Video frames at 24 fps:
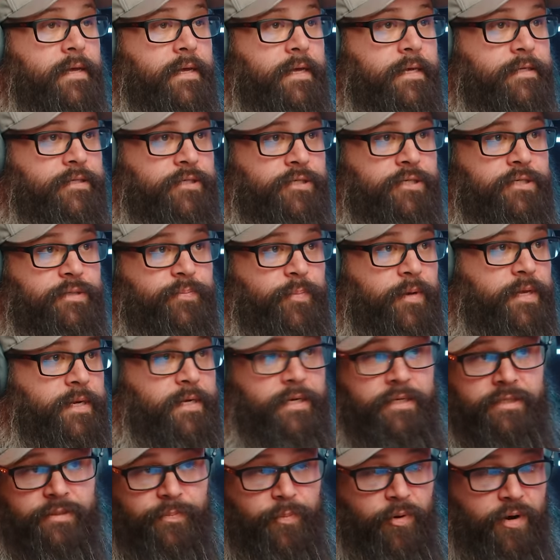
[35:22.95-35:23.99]
It's just been
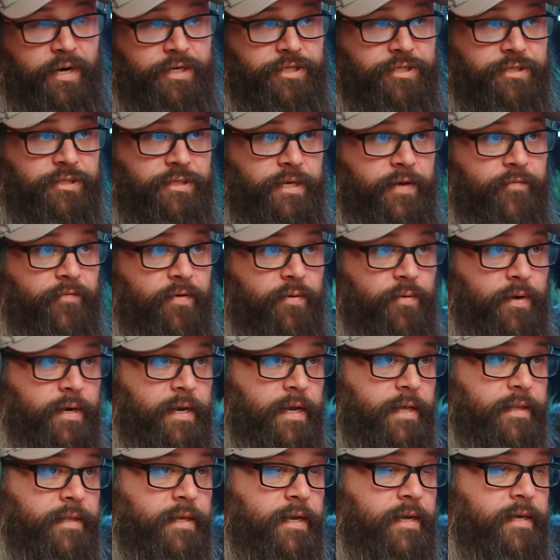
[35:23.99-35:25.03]
an inspiration to everyone
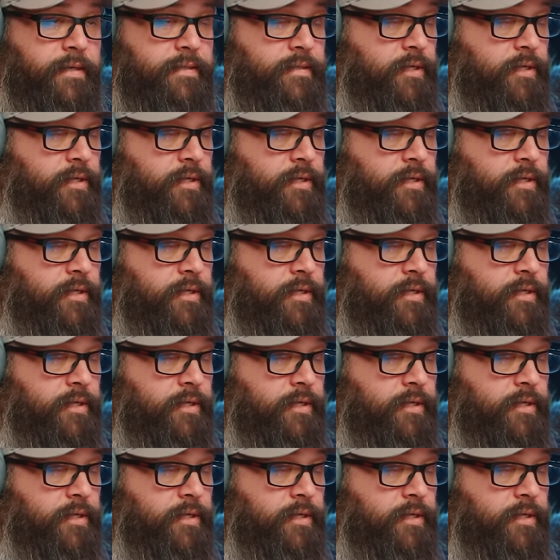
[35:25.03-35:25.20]
out there.